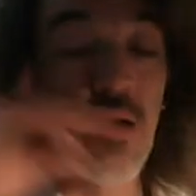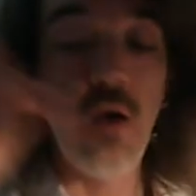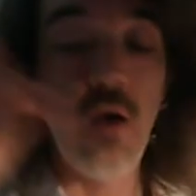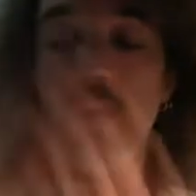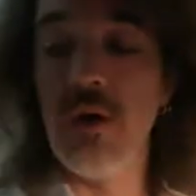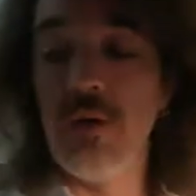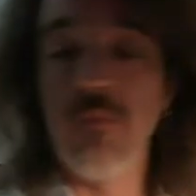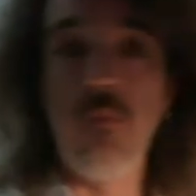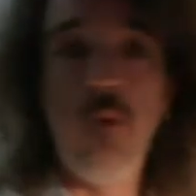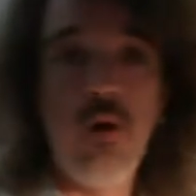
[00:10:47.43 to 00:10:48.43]
Oh,
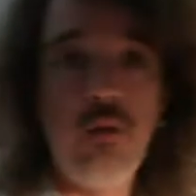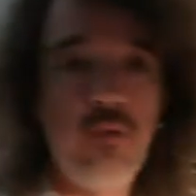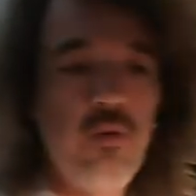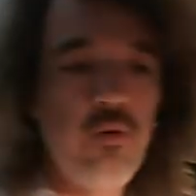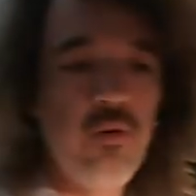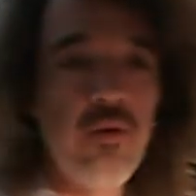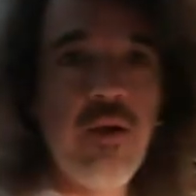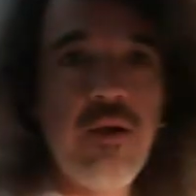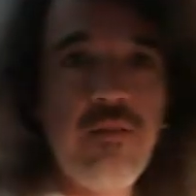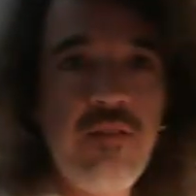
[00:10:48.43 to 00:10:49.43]
while
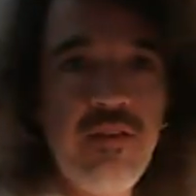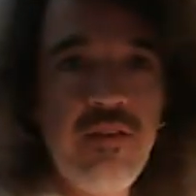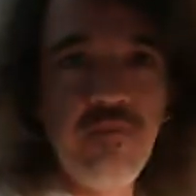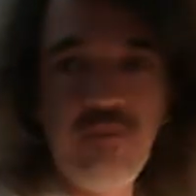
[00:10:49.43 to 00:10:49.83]
you're thinking of